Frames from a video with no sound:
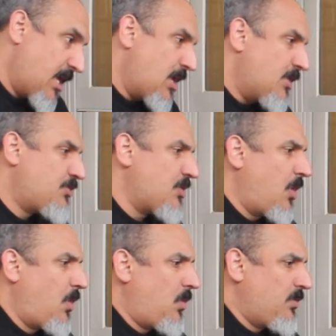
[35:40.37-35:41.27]

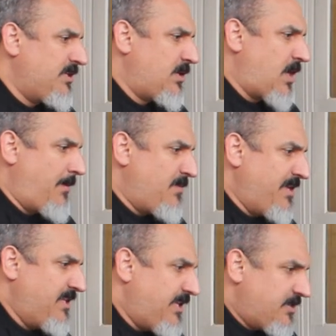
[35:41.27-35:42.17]
So come and
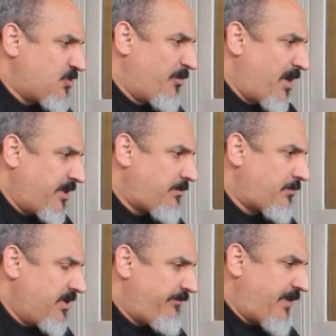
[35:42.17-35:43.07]
meet the Easter Bunny,
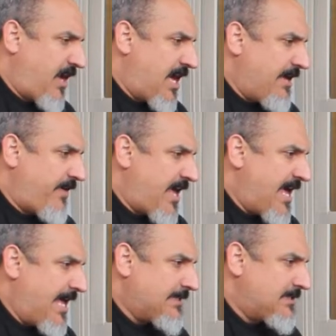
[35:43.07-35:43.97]
3 to 5
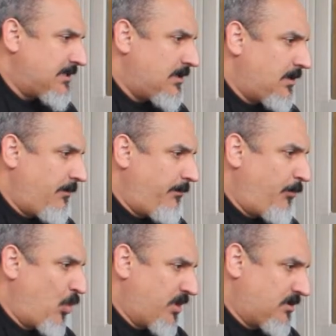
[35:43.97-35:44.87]
at
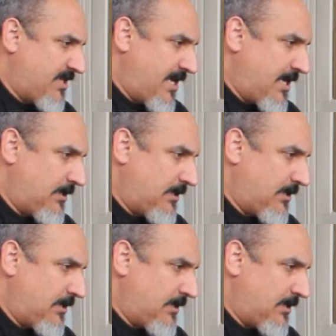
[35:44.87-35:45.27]
Boyertown.